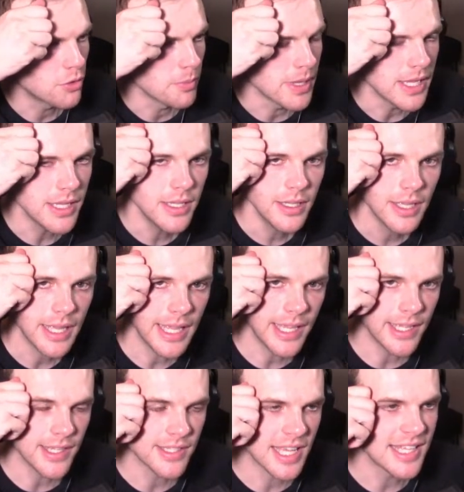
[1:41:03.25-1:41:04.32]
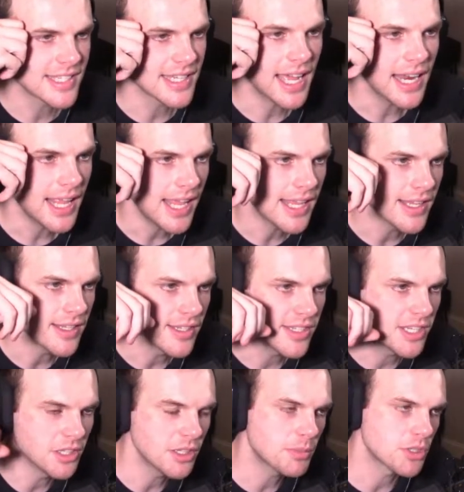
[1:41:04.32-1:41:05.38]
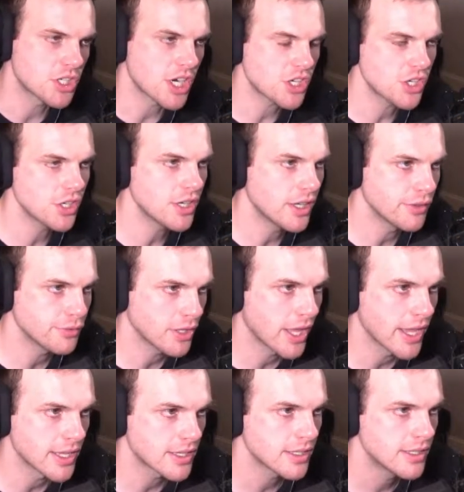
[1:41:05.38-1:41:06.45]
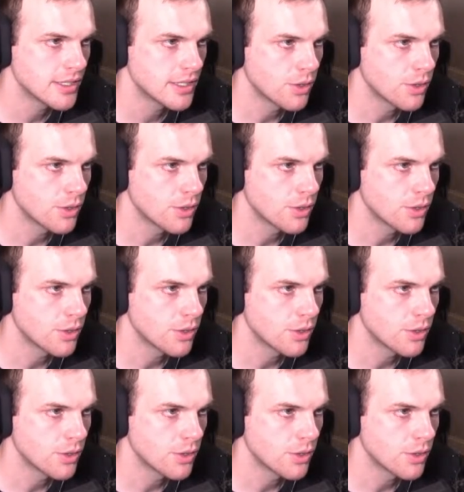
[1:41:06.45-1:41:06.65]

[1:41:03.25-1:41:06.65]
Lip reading: me is it's not a ceiling projection of like